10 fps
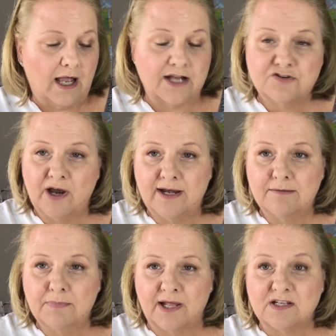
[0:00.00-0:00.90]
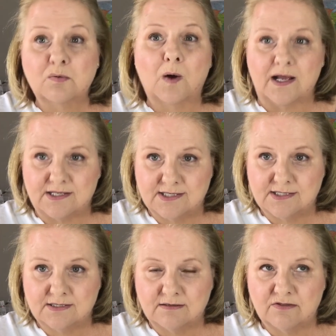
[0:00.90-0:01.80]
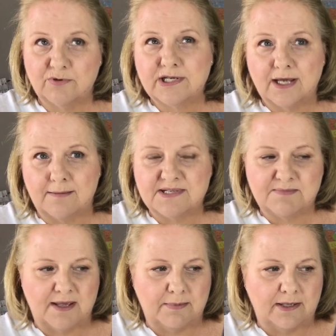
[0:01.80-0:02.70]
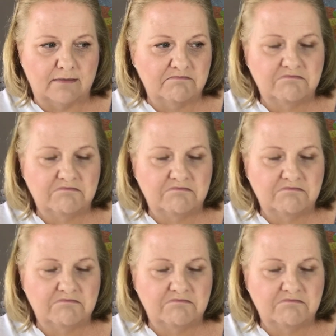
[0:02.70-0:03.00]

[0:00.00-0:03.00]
I tried them like twice, 3 times maybe.